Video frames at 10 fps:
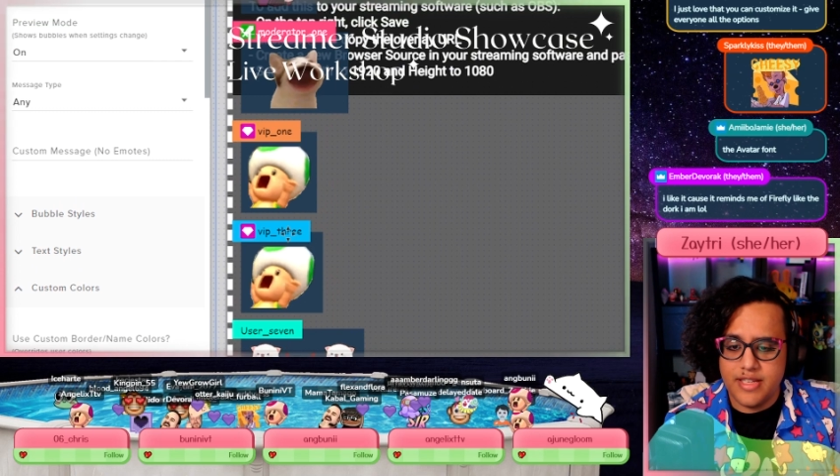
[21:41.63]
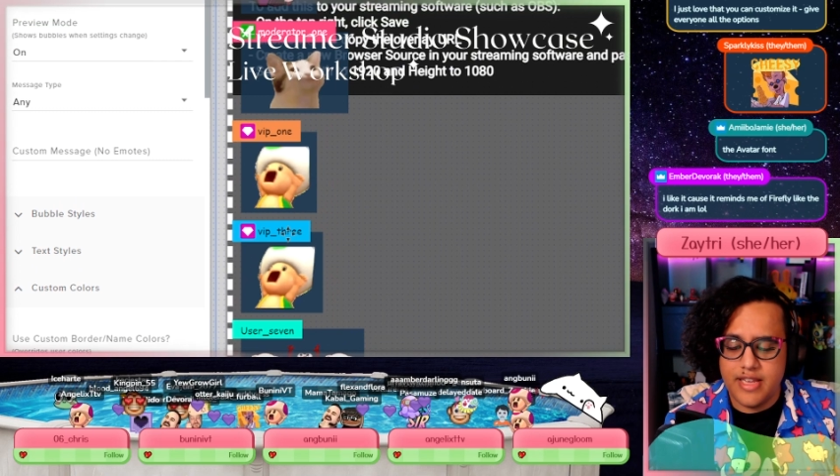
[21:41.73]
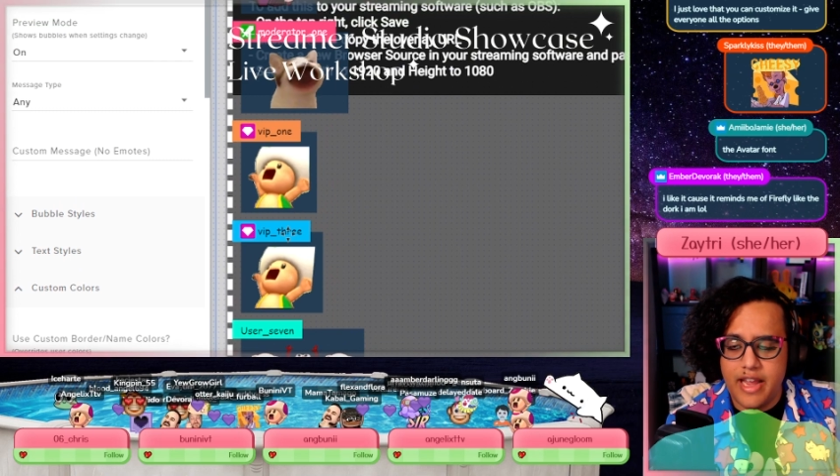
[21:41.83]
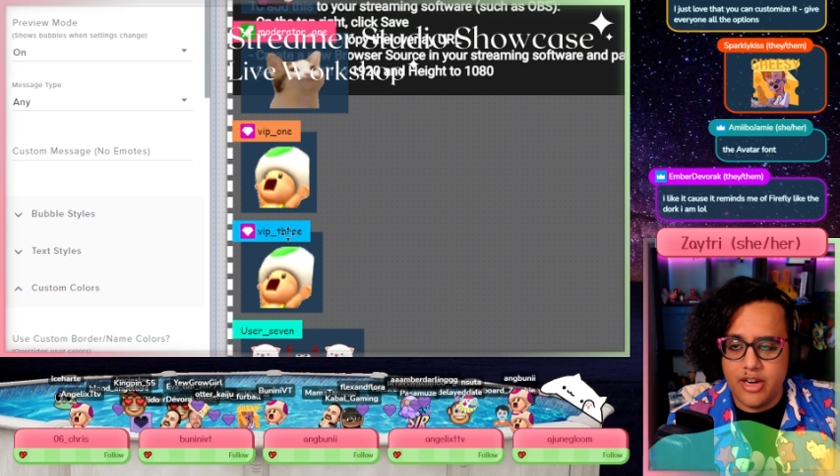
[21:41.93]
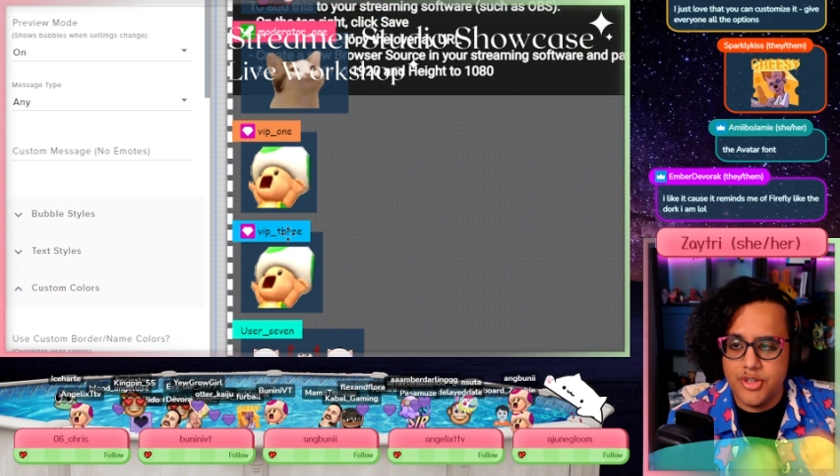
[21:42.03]
is
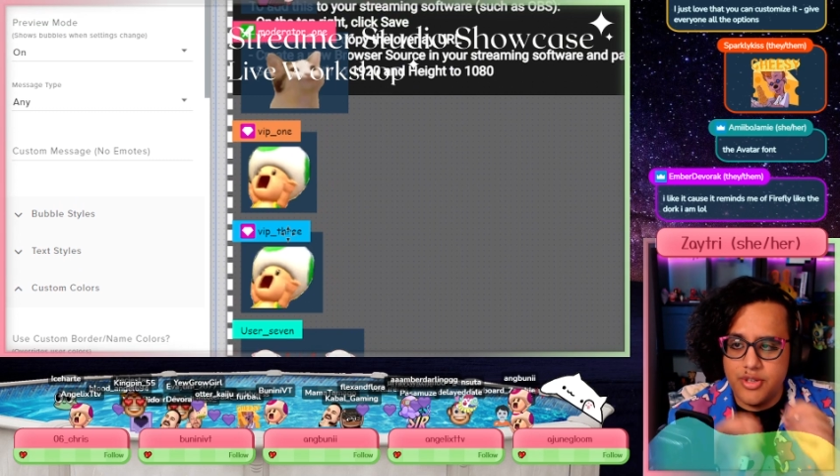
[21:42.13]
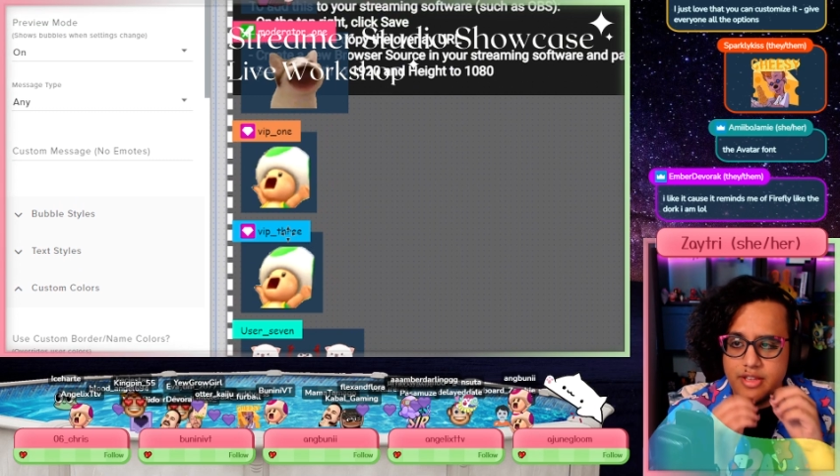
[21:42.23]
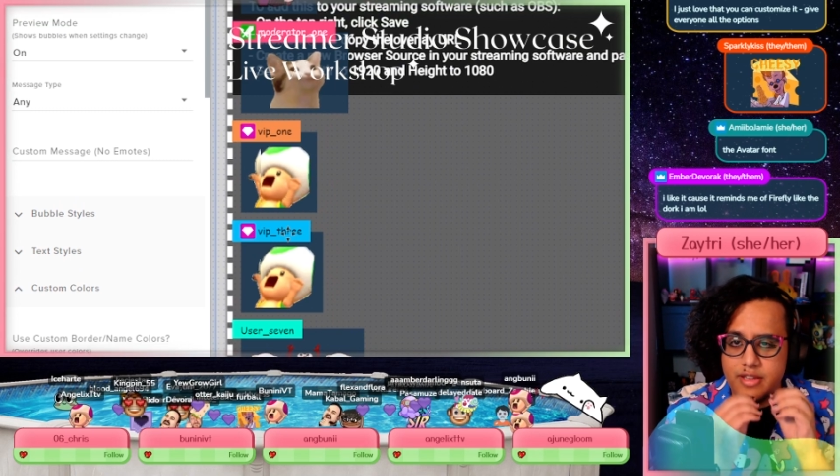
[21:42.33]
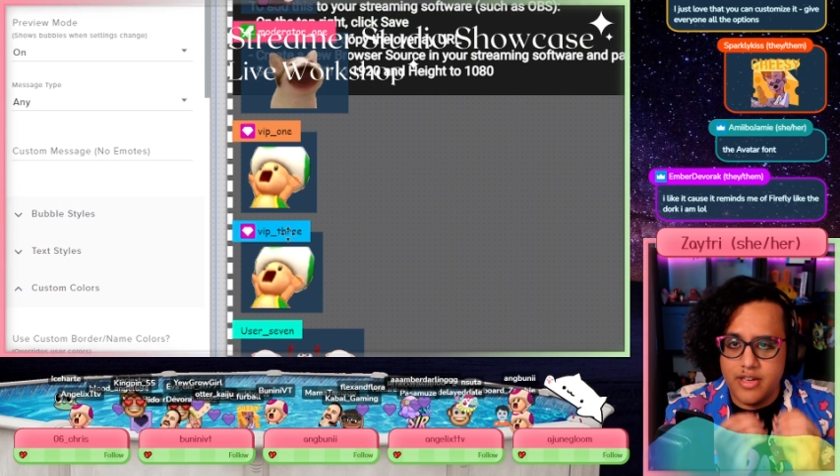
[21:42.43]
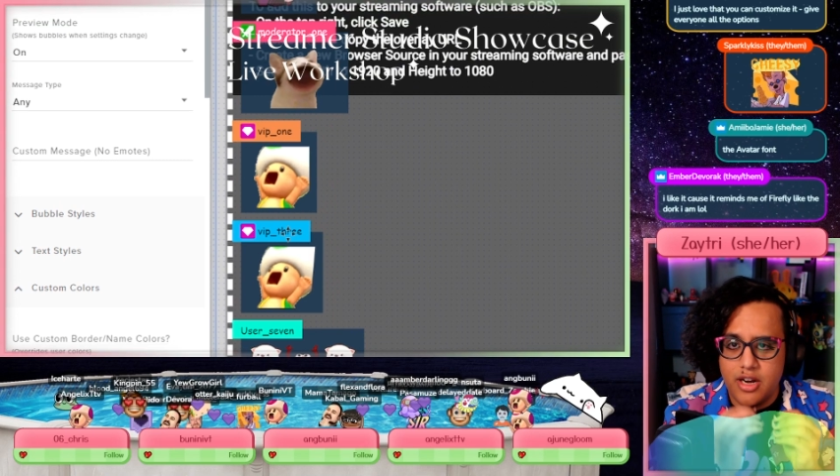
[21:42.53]

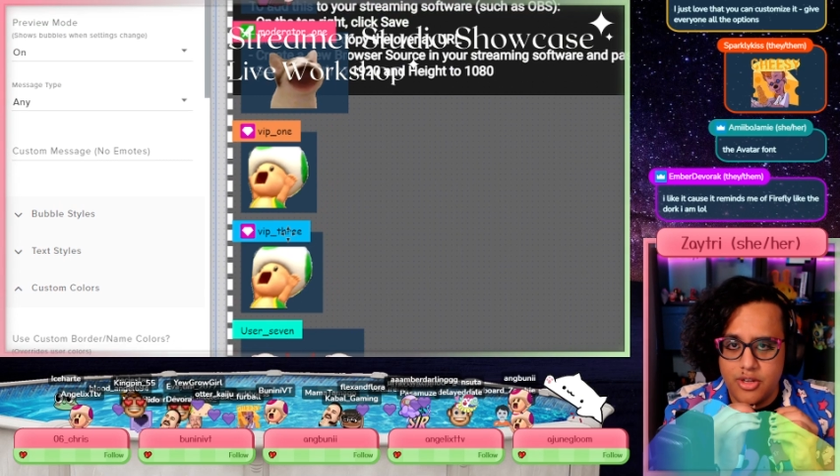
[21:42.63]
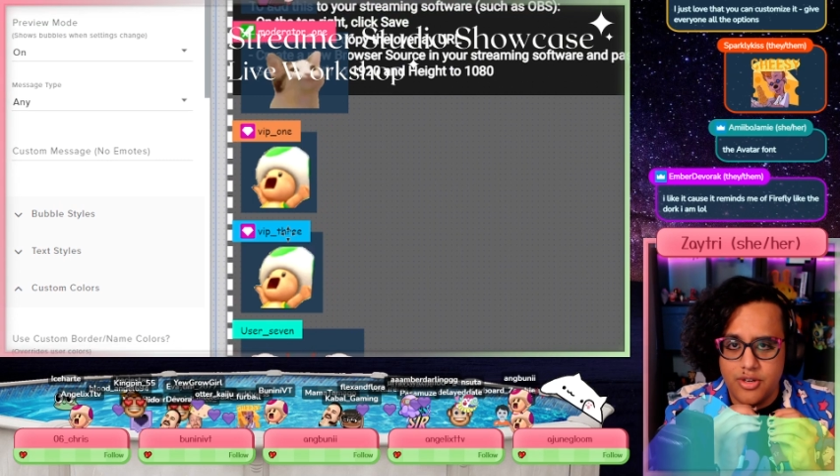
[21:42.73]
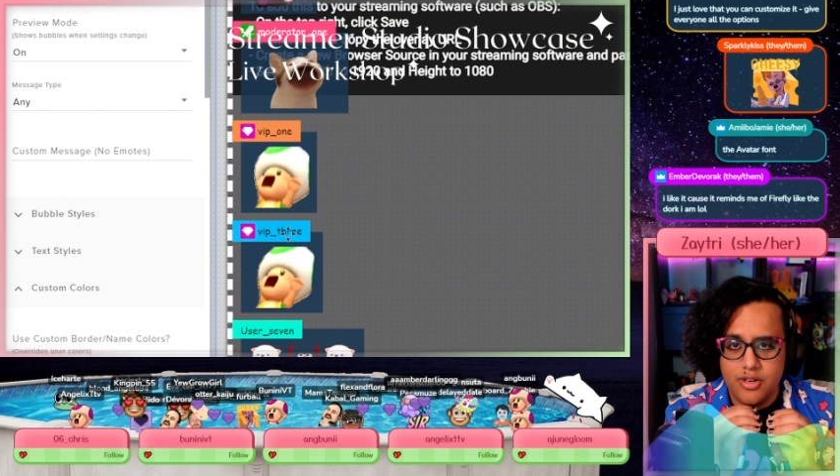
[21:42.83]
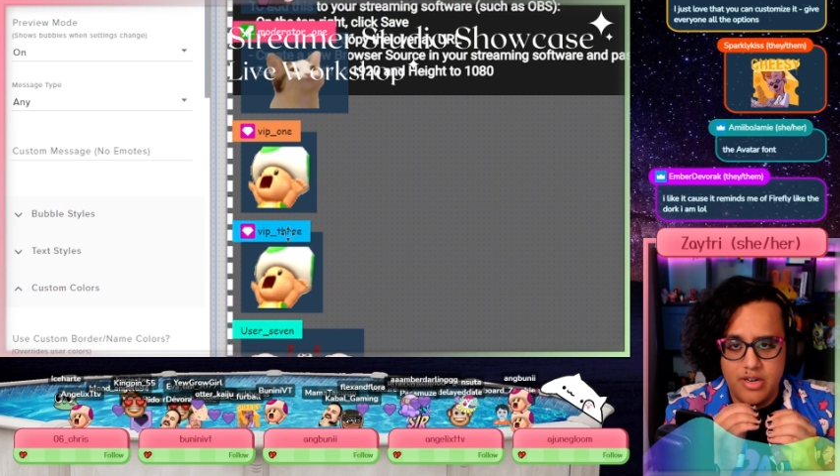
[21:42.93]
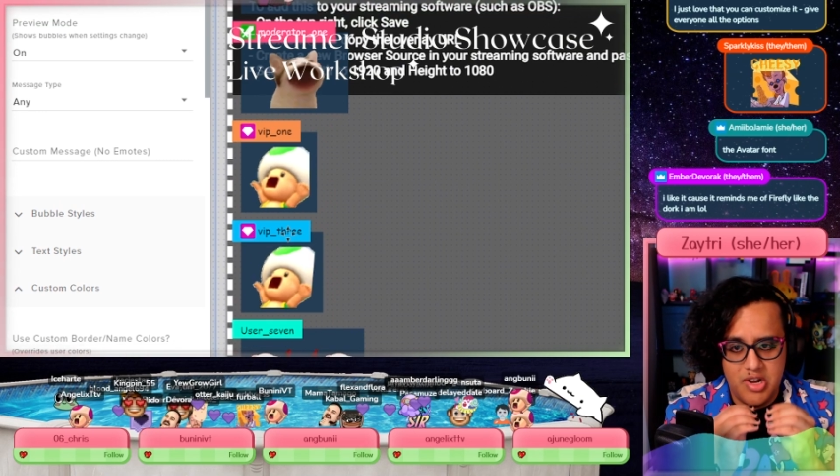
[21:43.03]
actually the
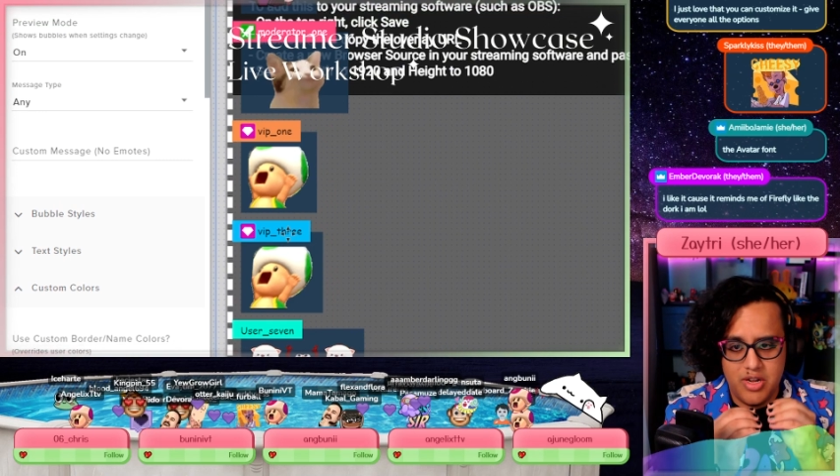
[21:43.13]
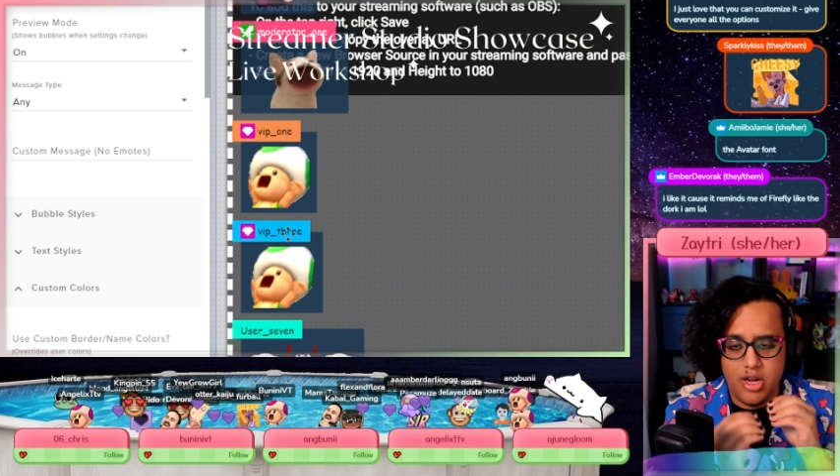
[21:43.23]
color